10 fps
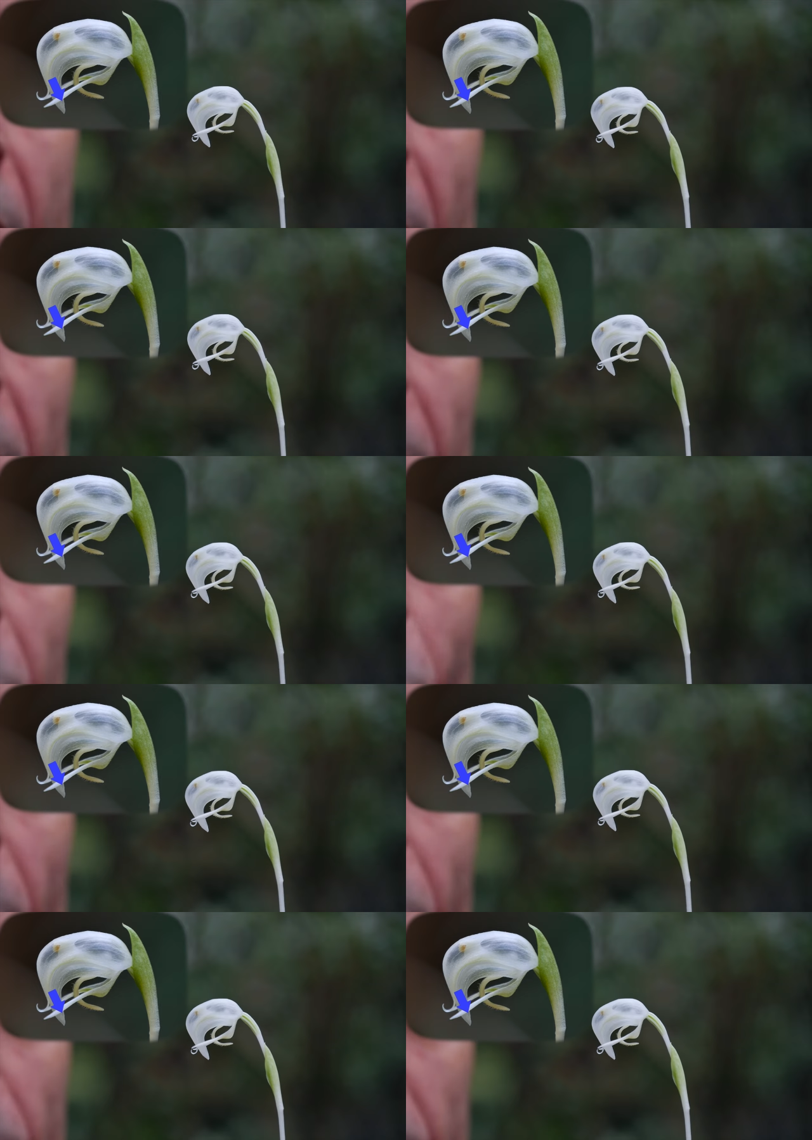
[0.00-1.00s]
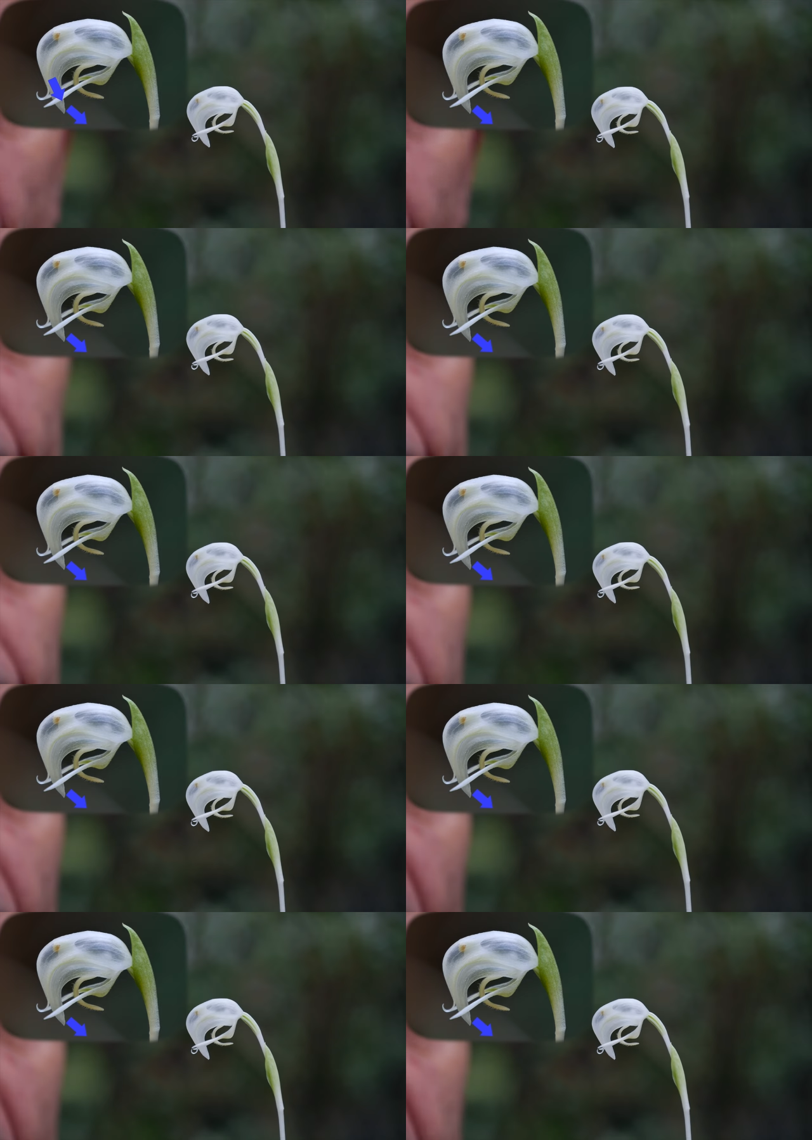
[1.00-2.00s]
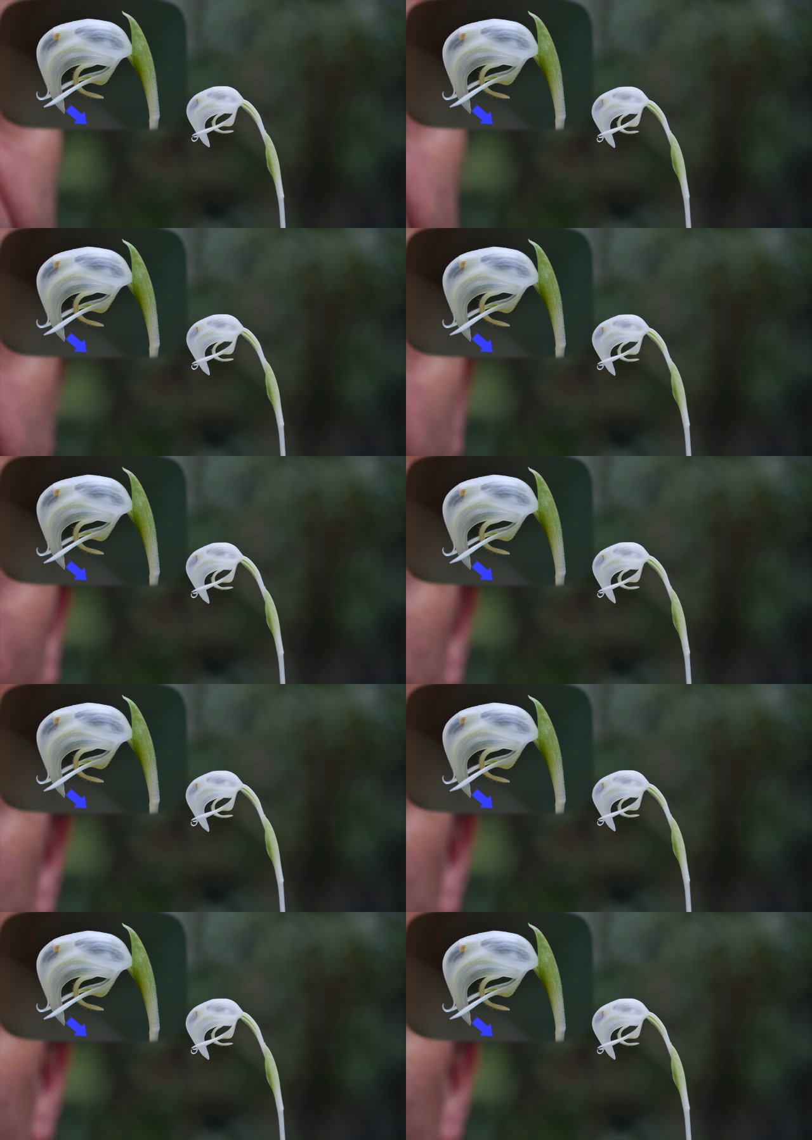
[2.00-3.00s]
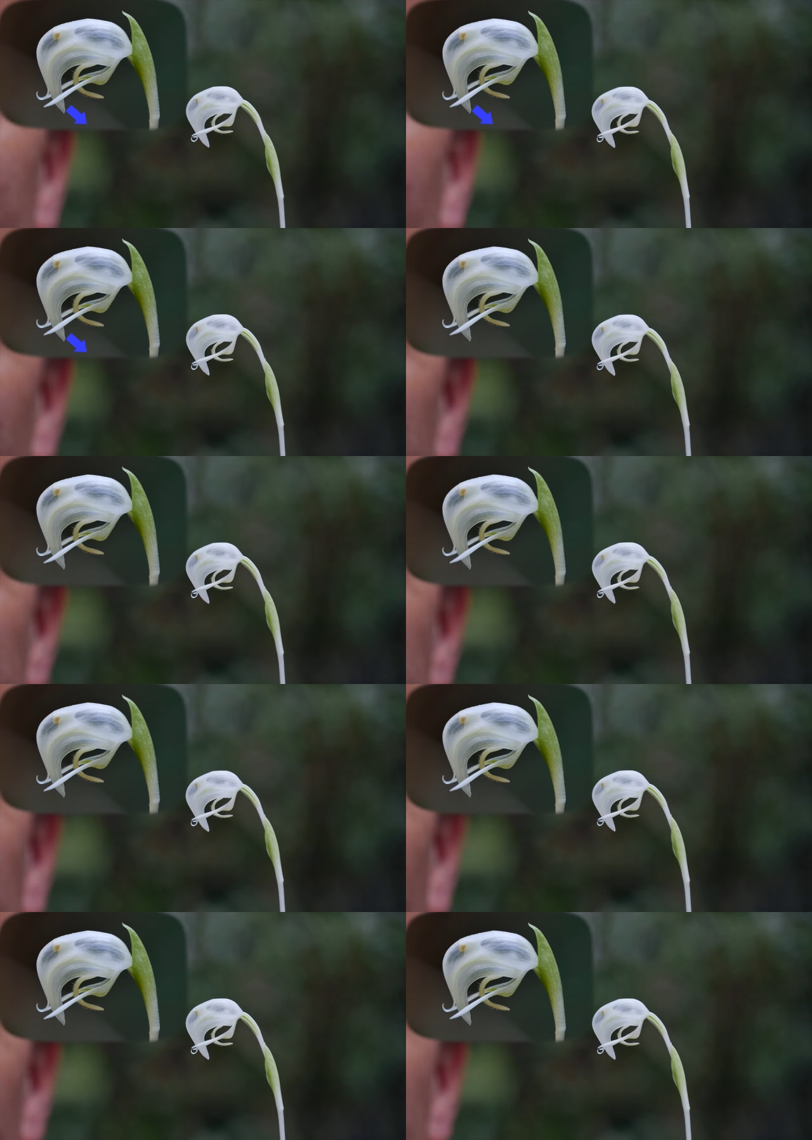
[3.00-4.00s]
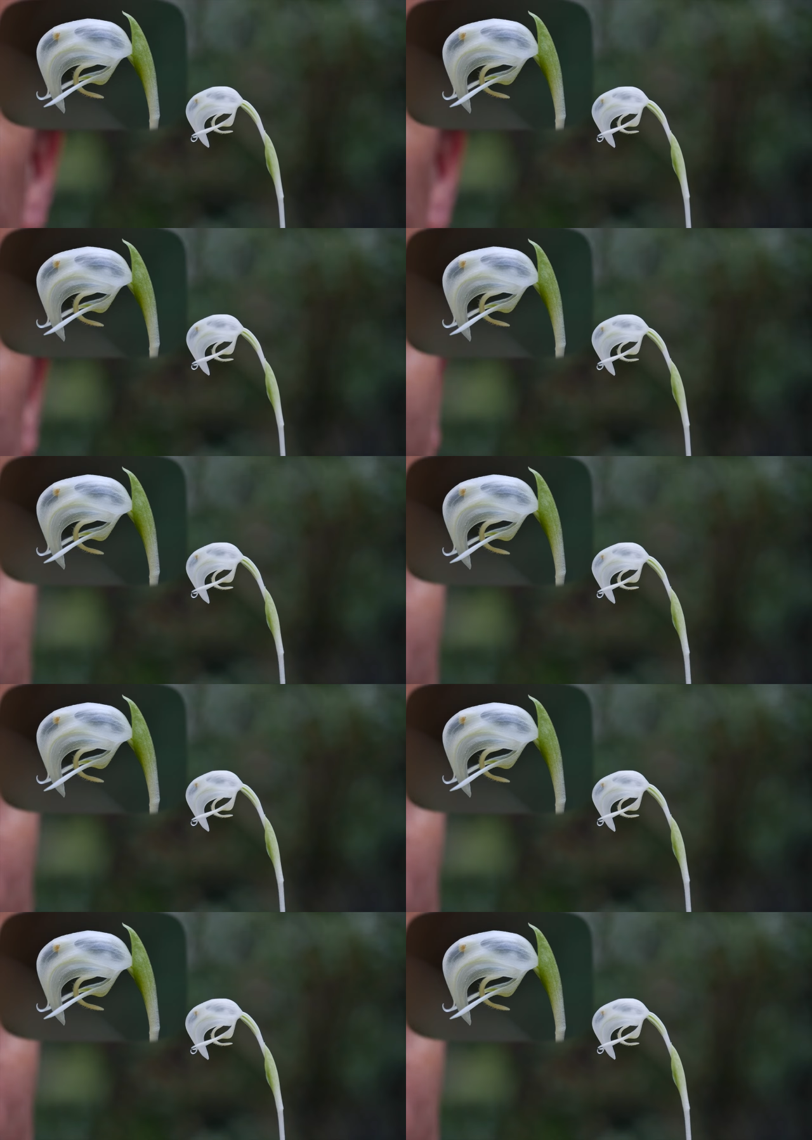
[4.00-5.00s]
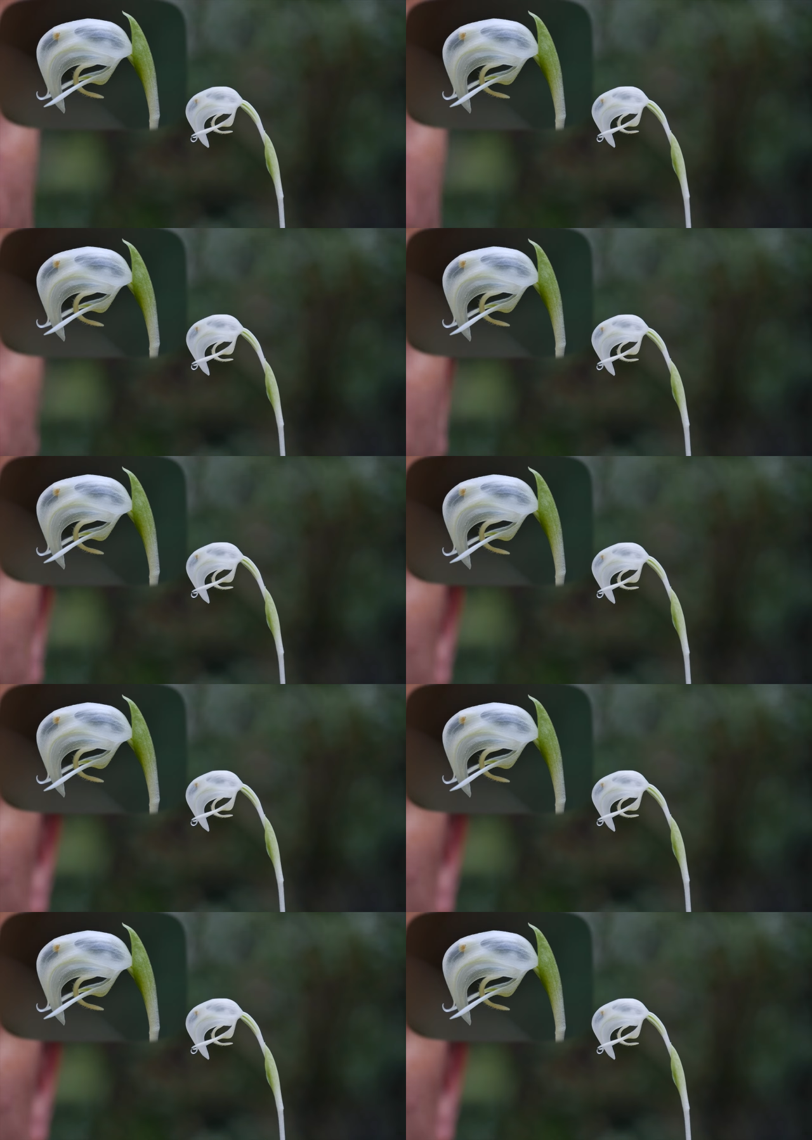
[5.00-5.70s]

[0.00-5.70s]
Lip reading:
No face is visible, so there are no lips to read.